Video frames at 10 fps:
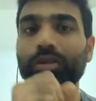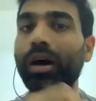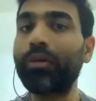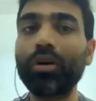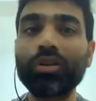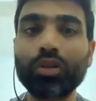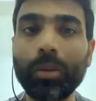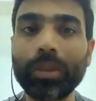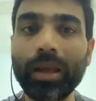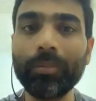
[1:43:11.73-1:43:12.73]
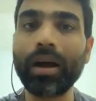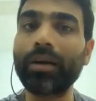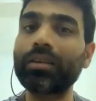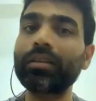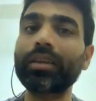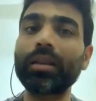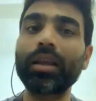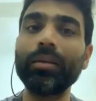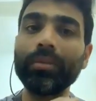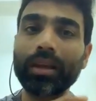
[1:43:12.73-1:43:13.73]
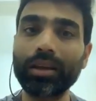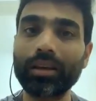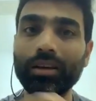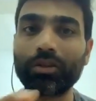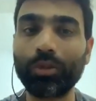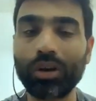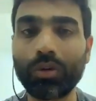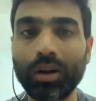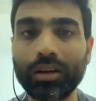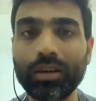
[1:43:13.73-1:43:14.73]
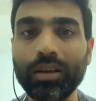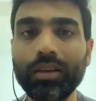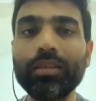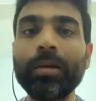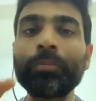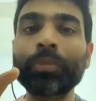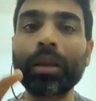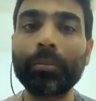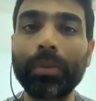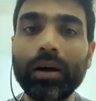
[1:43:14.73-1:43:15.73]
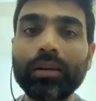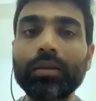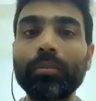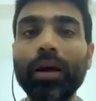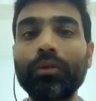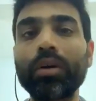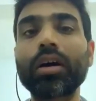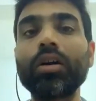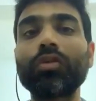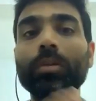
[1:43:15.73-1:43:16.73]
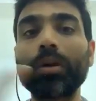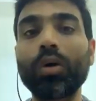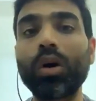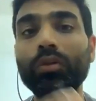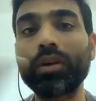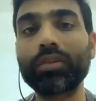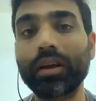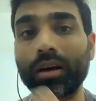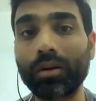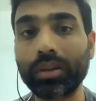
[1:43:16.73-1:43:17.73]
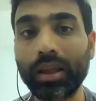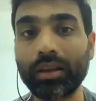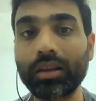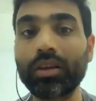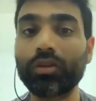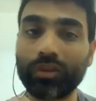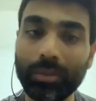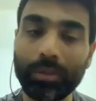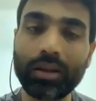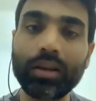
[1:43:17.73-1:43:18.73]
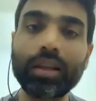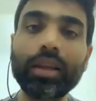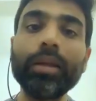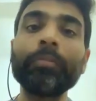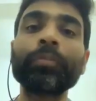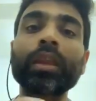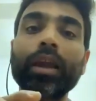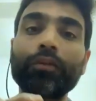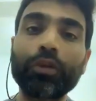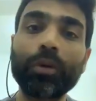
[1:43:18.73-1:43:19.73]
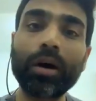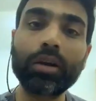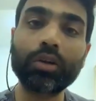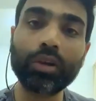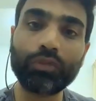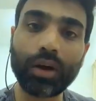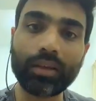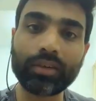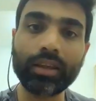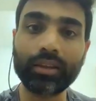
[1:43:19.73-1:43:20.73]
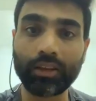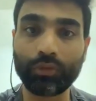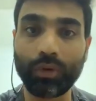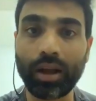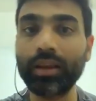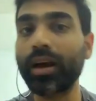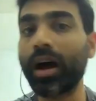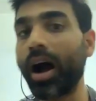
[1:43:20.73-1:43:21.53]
So I won't stop them. I will just tell them, eat in a smaller quantities, but my workout will be always around that. So similarly, if you are doing fasting, that's fine.